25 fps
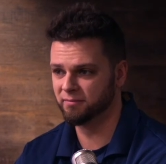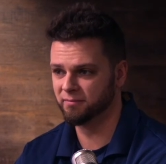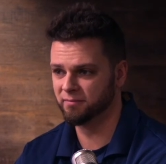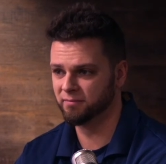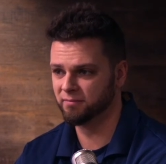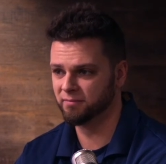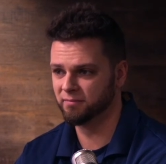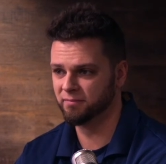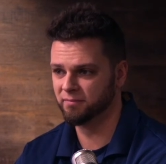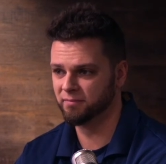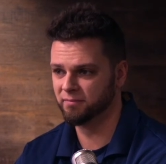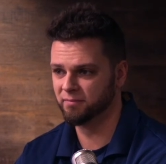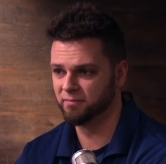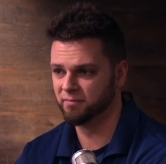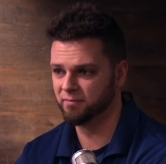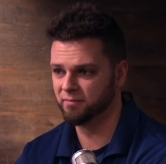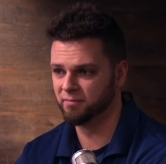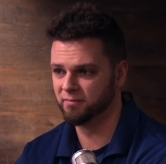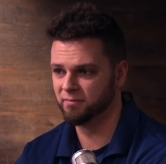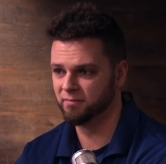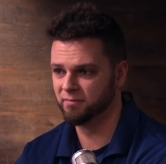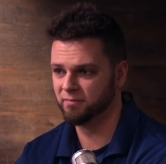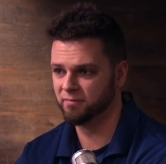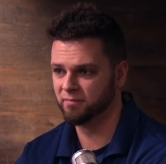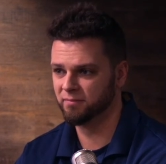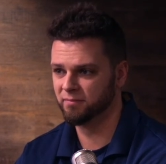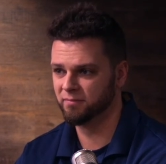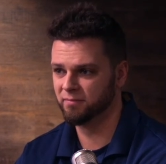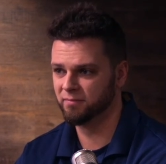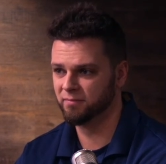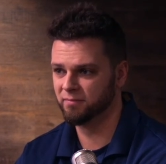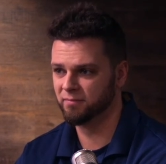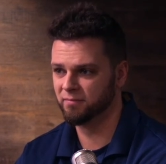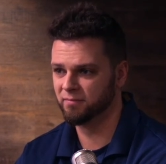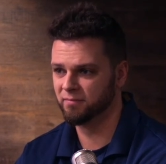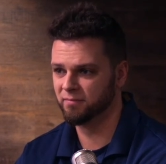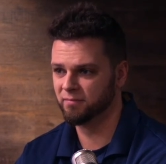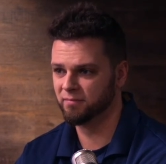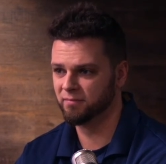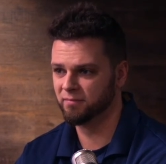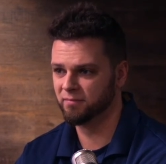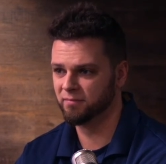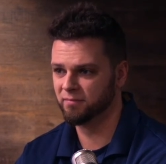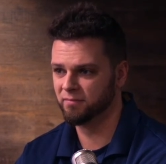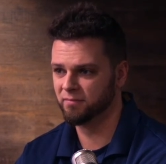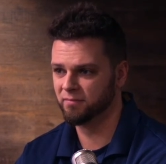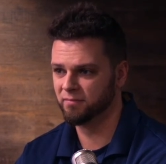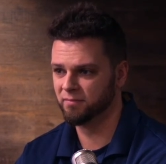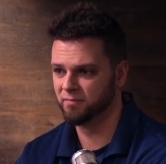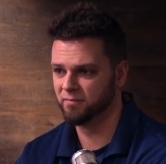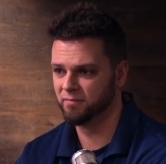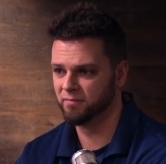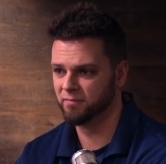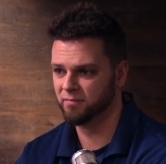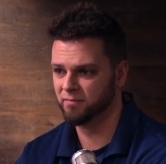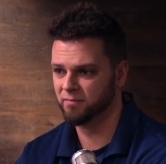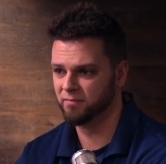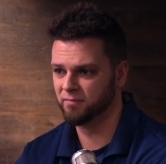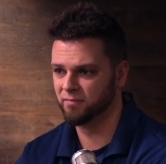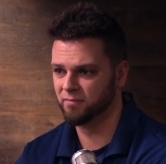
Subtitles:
[no speech]